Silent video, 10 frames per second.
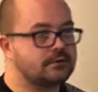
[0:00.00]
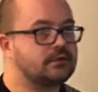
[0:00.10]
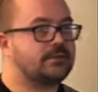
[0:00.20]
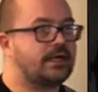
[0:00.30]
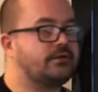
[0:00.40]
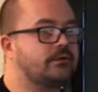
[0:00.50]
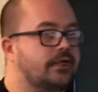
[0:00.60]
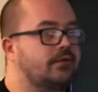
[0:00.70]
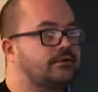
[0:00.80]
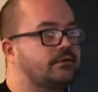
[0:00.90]
go back to what
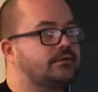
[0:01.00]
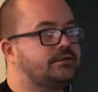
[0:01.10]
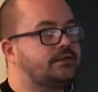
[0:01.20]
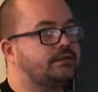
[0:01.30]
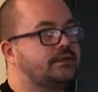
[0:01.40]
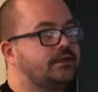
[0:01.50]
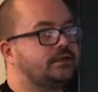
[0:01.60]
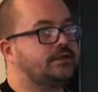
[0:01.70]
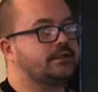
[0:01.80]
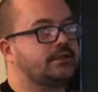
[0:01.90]
I always wanted to do
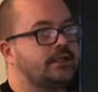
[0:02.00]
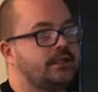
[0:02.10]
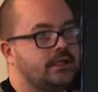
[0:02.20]
initially,